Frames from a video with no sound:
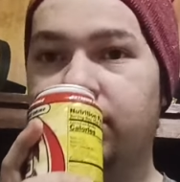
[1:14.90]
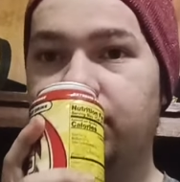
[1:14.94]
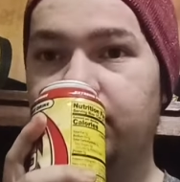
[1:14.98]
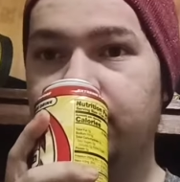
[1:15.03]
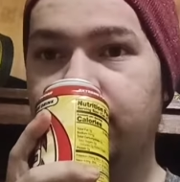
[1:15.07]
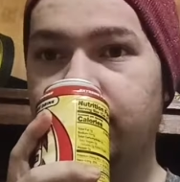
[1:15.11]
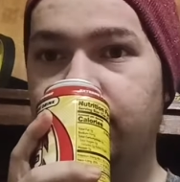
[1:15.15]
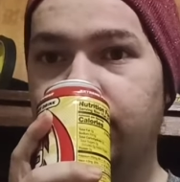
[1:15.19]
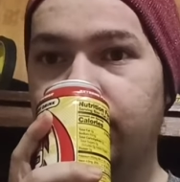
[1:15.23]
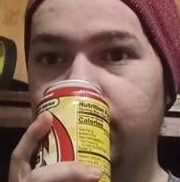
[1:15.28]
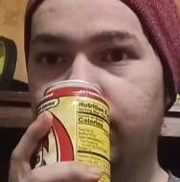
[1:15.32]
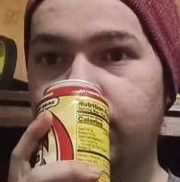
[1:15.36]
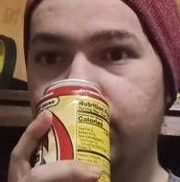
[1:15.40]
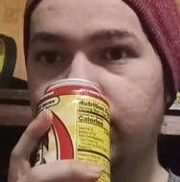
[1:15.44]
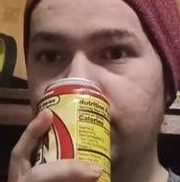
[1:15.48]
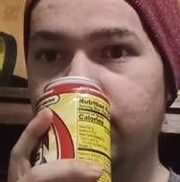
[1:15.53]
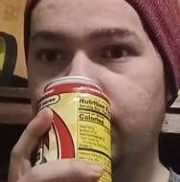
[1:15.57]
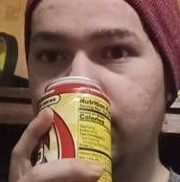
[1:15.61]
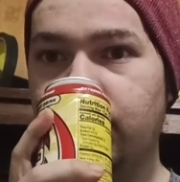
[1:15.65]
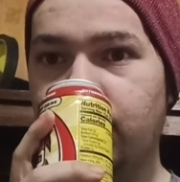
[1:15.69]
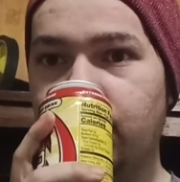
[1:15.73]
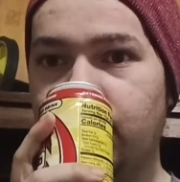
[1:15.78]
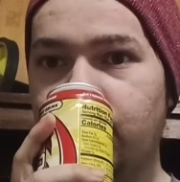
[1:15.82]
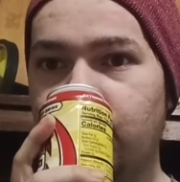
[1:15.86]

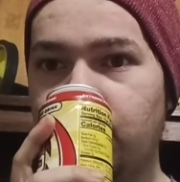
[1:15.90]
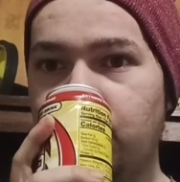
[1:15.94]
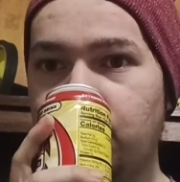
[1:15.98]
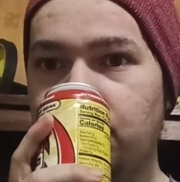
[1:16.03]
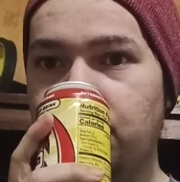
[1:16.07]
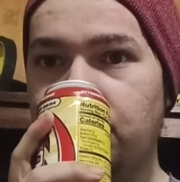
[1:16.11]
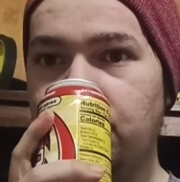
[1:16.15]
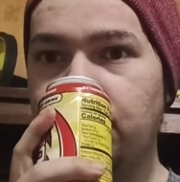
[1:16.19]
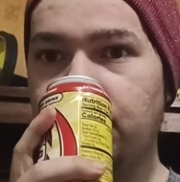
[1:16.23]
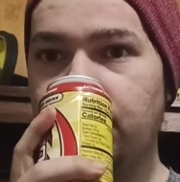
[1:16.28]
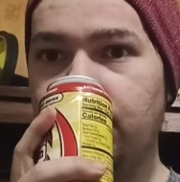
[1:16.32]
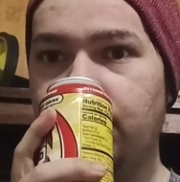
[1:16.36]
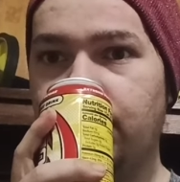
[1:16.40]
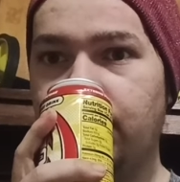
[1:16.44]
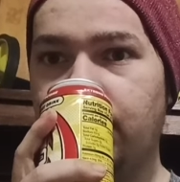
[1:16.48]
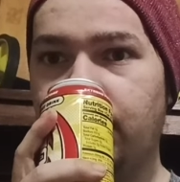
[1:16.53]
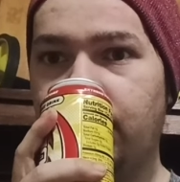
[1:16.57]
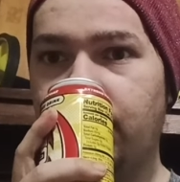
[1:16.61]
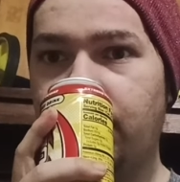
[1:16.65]
No one is speaking in this clip.